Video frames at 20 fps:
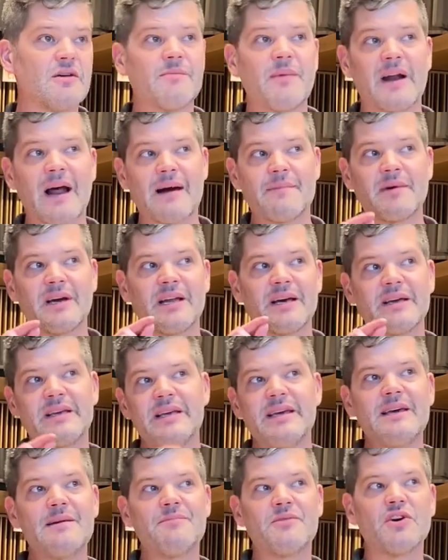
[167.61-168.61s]
but I'm going to
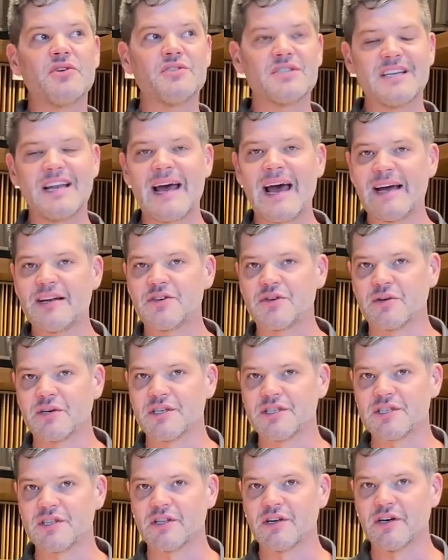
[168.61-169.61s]
keep those natural
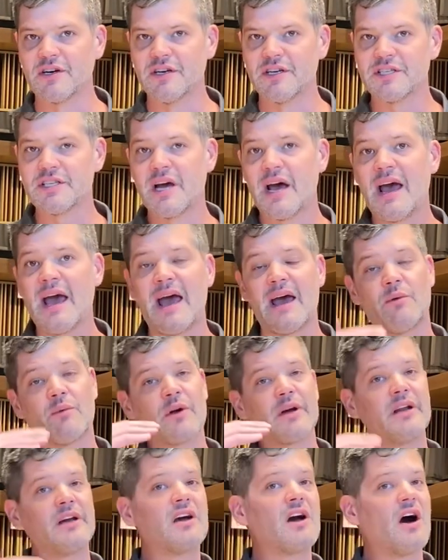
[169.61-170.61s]
slurs, and we're
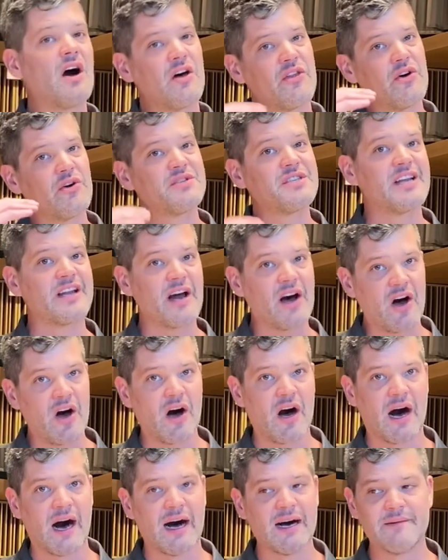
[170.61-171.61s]
going to call those an
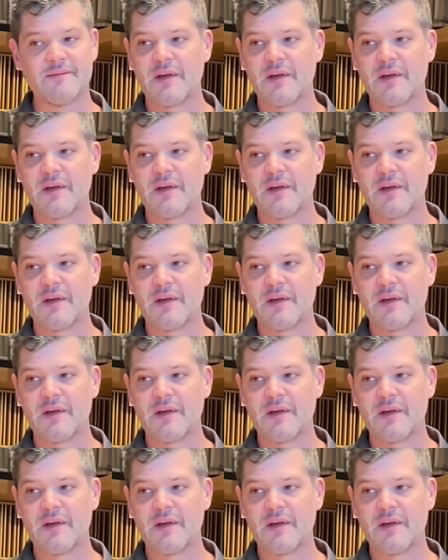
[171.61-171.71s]
ah.